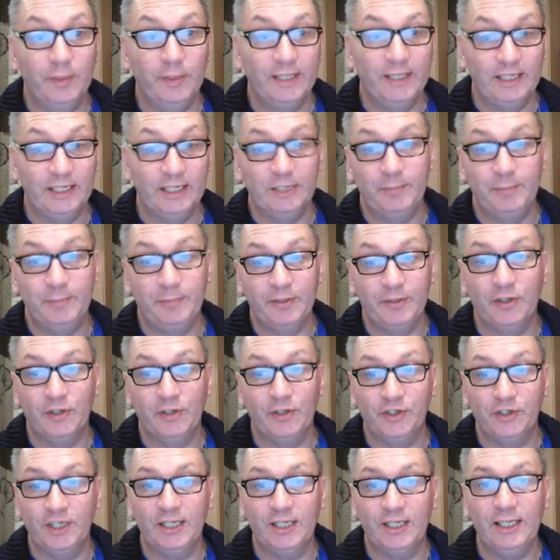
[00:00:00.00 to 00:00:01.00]
is because
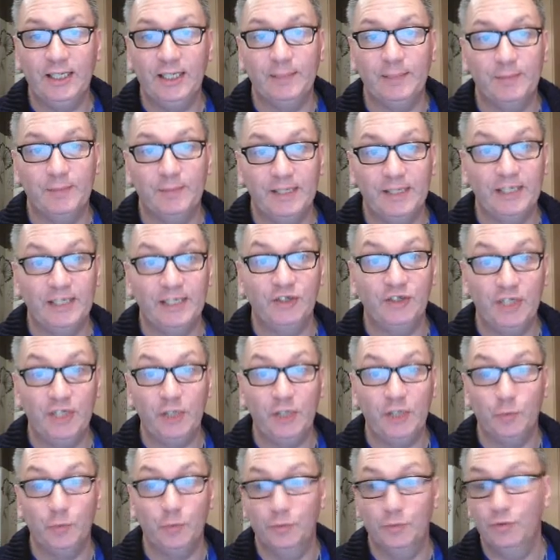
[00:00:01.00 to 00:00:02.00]
of the name. It's
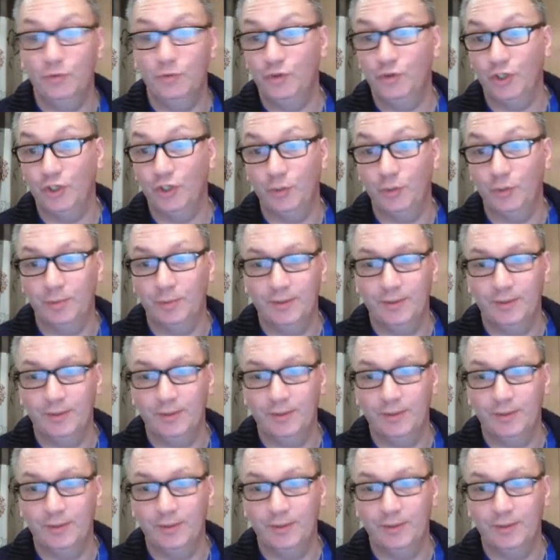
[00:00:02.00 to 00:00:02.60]
YouTube.